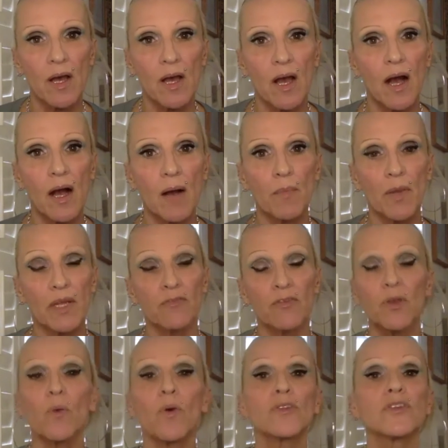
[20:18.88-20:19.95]
But if
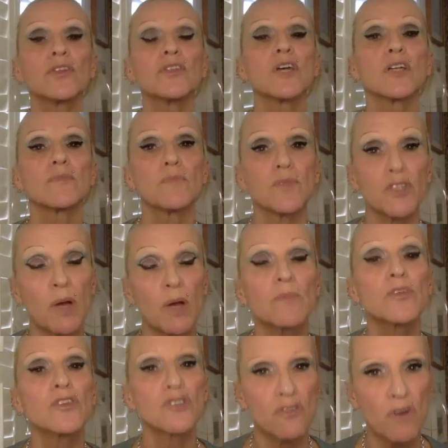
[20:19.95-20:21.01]
you want to
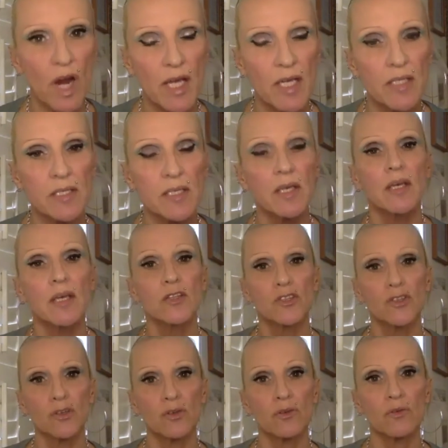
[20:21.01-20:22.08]
jump straight
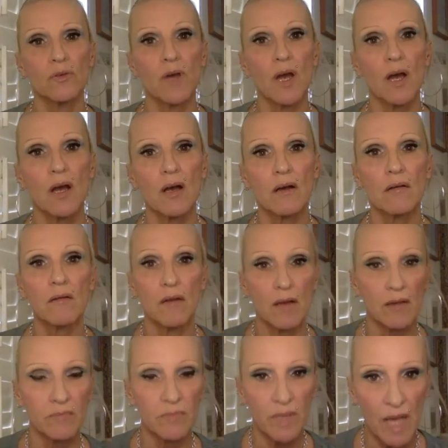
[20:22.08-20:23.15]
to
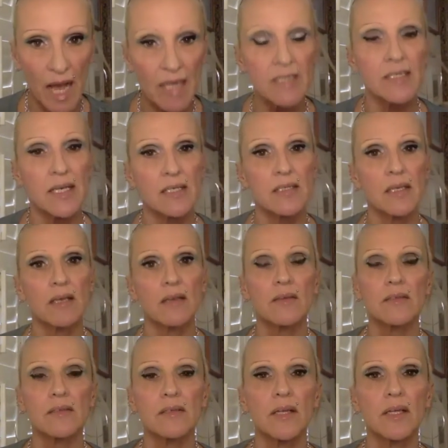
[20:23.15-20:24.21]
accessing the
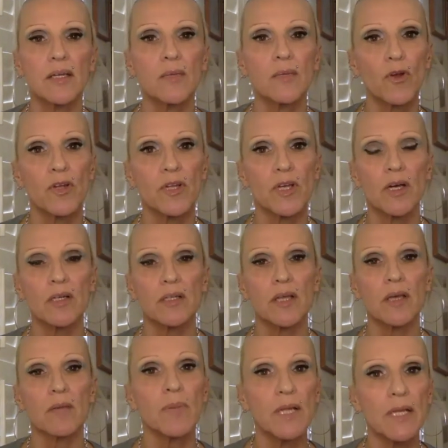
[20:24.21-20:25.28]
Selena product,
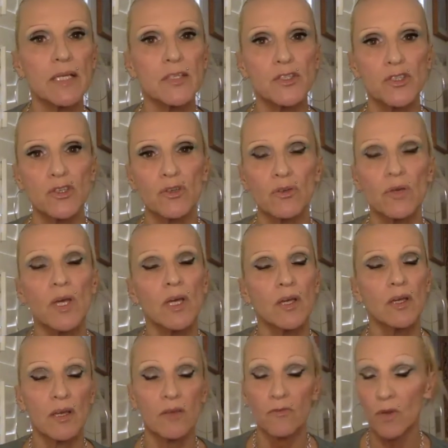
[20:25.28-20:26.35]
then please do,
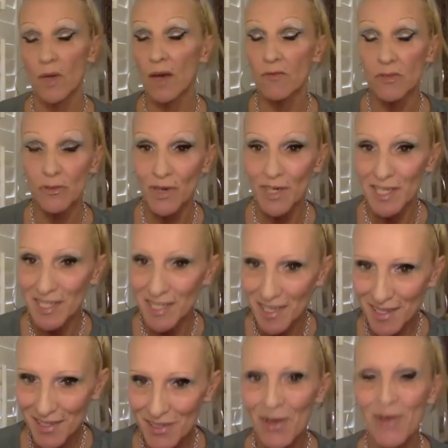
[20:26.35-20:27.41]
if you haven't already
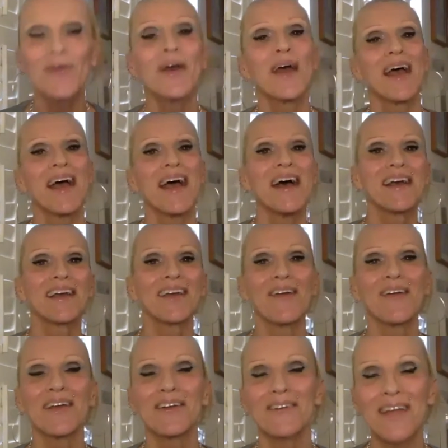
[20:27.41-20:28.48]
done so, go
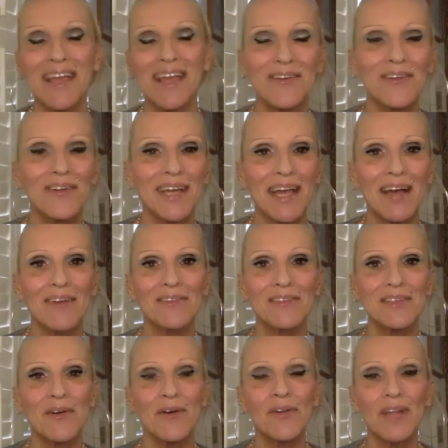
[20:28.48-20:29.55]
and create your account
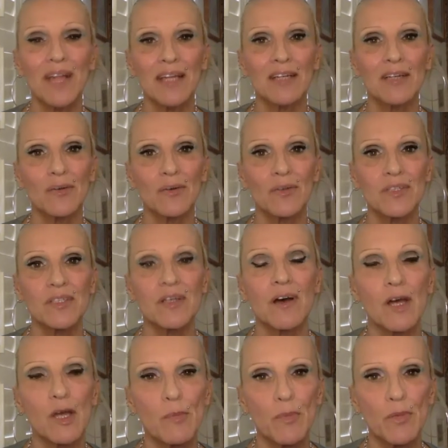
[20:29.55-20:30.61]
on Lendlord,
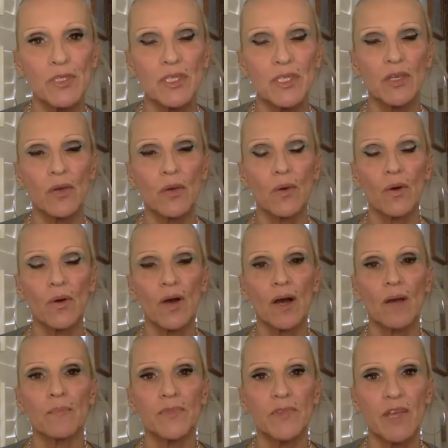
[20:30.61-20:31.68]
start inputting your
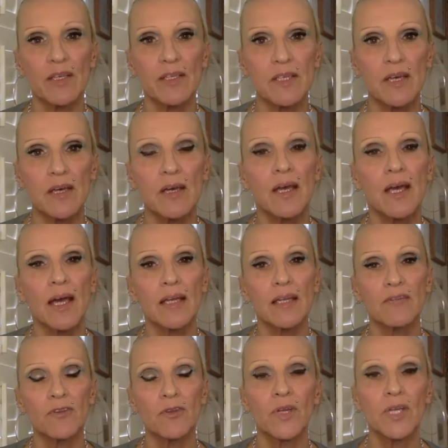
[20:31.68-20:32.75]
data, and
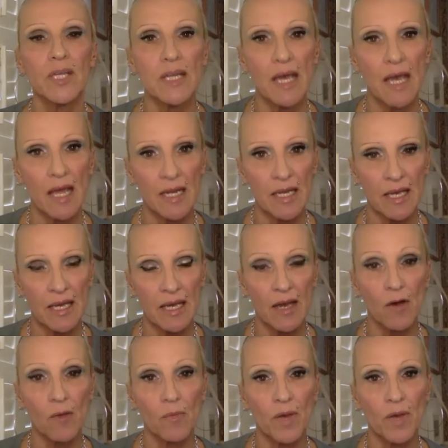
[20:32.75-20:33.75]
if you need any help